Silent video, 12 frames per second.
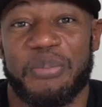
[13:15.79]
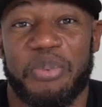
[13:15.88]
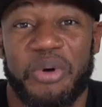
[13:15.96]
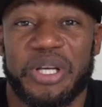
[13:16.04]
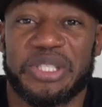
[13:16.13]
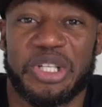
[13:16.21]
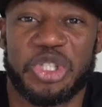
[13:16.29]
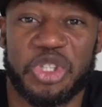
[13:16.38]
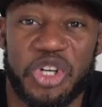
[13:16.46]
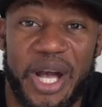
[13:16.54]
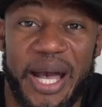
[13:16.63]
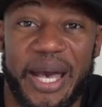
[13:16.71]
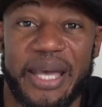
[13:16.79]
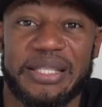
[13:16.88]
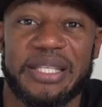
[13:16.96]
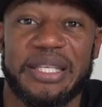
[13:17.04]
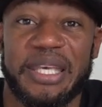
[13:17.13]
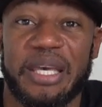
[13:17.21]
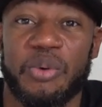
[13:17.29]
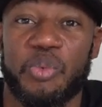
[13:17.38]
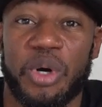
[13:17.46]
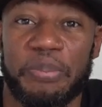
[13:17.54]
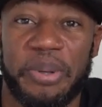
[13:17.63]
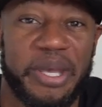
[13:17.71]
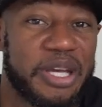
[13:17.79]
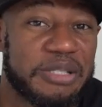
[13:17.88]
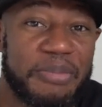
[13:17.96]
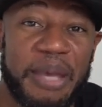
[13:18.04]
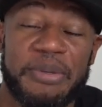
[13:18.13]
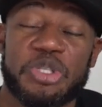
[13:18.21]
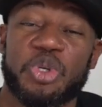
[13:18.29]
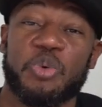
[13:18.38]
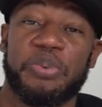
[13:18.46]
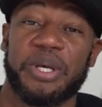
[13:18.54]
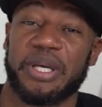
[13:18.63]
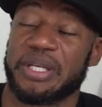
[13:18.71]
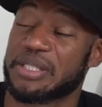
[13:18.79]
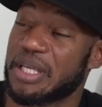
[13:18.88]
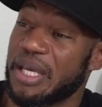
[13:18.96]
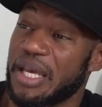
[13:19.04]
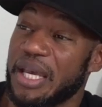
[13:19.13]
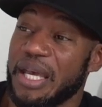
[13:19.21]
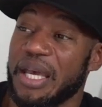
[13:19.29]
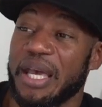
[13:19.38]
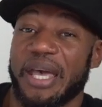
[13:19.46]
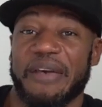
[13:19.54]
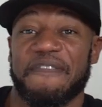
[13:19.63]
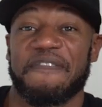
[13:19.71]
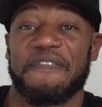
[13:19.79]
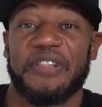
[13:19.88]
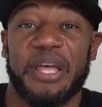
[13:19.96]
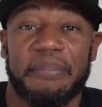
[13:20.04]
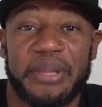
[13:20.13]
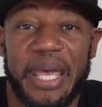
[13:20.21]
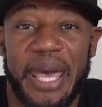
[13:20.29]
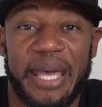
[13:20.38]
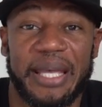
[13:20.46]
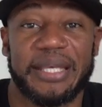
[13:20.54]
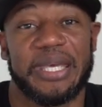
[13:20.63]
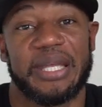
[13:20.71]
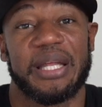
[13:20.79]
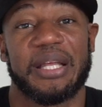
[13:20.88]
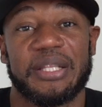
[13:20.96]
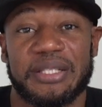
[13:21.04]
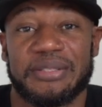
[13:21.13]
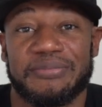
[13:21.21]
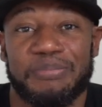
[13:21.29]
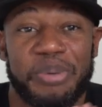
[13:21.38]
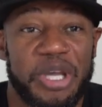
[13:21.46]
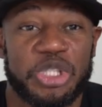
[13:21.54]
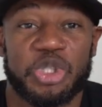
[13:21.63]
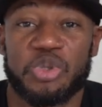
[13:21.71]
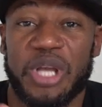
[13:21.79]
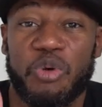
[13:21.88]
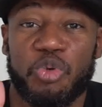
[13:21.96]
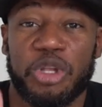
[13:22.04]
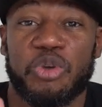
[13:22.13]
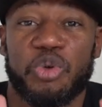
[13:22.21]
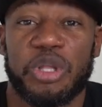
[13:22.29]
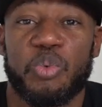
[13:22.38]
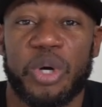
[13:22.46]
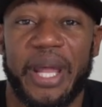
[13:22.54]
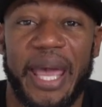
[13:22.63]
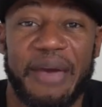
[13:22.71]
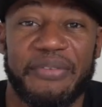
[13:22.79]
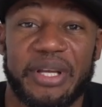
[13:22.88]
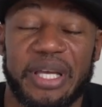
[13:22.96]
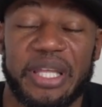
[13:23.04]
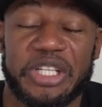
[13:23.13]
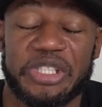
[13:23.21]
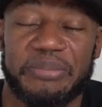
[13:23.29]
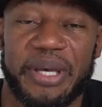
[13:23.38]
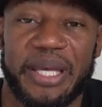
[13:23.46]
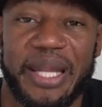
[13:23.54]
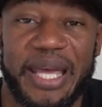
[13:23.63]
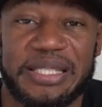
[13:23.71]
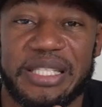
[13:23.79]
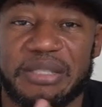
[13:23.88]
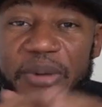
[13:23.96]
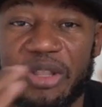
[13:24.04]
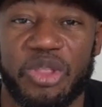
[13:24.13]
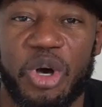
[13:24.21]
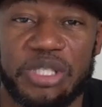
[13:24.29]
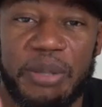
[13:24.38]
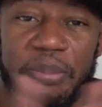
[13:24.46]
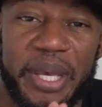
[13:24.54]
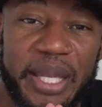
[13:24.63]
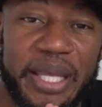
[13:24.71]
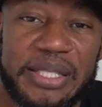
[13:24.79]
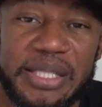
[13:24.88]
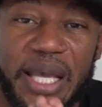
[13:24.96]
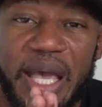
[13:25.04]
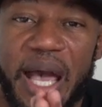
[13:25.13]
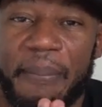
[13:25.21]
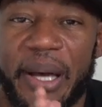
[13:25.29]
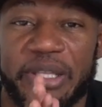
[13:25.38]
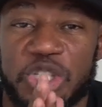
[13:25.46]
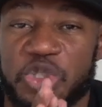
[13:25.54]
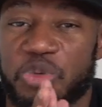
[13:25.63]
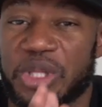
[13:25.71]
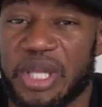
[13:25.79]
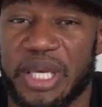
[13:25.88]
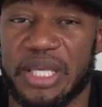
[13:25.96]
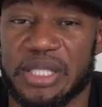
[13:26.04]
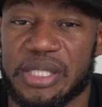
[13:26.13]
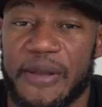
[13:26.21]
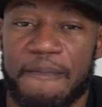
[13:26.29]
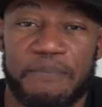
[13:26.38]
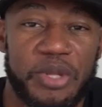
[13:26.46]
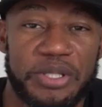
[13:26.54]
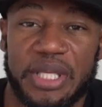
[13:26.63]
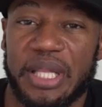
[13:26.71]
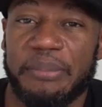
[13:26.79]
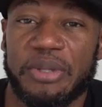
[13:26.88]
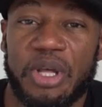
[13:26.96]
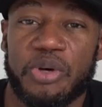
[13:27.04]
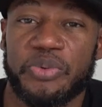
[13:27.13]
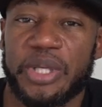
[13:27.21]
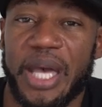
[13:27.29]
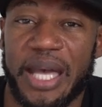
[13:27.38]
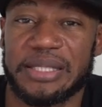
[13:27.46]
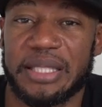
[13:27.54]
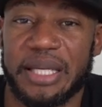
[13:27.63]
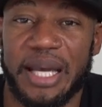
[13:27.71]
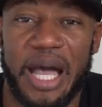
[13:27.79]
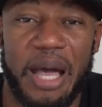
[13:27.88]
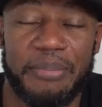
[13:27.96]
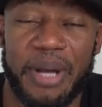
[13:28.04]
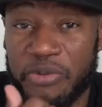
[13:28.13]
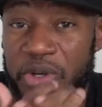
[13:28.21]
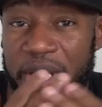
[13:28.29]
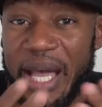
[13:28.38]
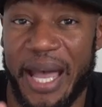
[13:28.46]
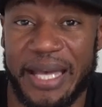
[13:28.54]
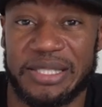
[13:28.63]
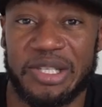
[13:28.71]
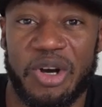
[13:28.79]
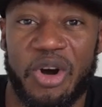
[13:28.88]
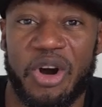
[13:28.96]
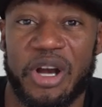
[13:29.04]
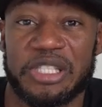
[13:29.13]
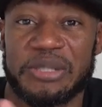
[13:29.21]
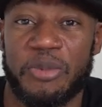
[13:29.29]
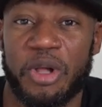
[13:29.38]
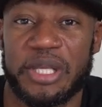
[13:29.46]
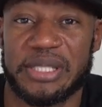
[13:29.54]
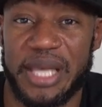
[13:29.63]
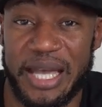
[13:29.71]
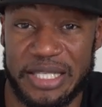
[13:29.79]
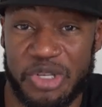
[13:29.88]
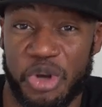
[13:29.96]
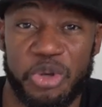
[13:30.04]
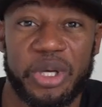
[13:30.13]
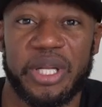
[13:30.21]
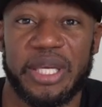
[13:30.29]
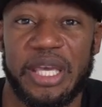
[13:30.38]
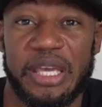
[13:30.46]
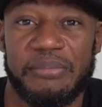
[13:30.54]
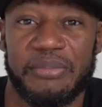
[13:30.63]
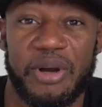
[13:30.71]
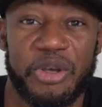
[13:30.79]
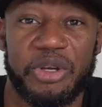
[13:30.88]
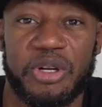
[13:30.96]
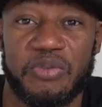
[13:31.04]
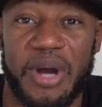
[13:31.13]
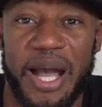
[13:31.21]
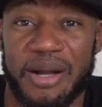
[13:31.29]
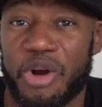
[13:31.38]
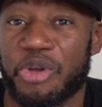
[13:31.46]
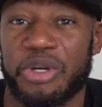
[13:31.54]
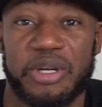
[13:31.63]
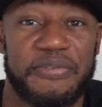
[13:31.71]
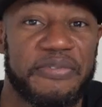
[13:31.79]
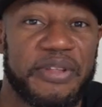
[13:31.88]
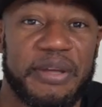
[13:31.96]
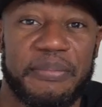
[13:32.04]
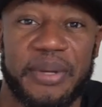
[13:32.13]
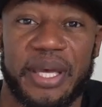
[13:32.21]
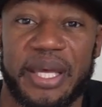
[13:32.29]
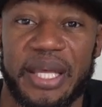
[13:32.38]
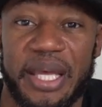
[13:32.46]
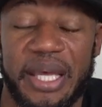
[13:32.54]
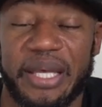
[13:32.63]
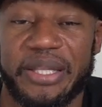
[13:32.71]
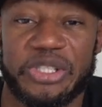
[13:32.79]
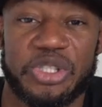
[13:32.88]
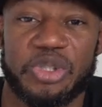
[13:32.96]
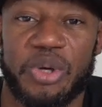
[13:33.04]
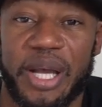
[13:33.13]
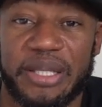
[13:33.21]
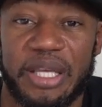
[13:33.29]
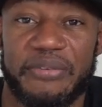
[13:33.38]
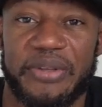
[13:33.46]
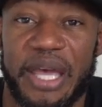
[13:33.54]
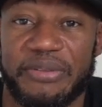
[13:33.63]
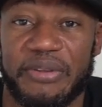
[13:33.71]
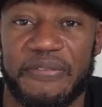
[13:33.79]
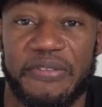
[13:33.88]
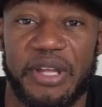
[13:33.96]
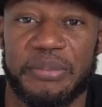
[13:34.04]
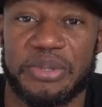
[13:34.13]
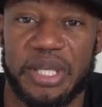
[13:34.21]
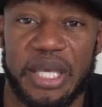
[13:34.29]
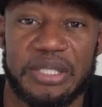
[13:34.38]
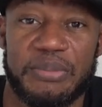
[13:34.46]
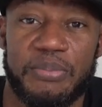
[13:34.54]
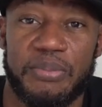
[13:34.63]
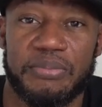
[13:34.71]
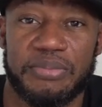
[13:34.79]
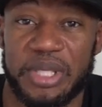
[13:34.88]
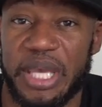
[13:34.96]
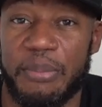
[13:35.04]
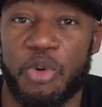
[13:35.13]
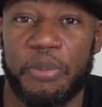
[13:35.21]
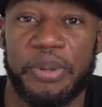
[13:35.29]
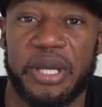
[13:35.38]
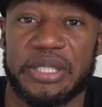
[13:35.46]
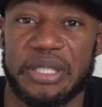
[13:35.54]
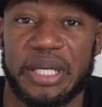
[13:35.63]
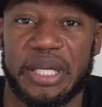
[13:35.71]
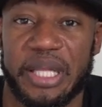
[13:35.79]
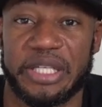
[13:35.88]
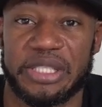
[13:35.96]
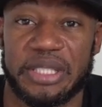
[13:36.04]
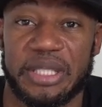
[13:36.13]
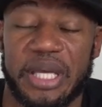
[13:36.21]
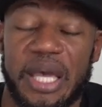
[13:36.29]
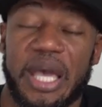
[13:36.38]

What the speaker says: your boy's gonna try to get one pair, maybe two pairs, flip that and get a pair of shoes I really, really wanna have in the collection, man. That's just my thoughts and opinions about this release. You know what I'm saying? Let me know if you guys are gonna cop. If your guys are smaller sizes, are you gonna keep? Are you gonna rock? Or are you gonna flip, man? This is a shoe I definitely have to flip to get more pairs in the collection.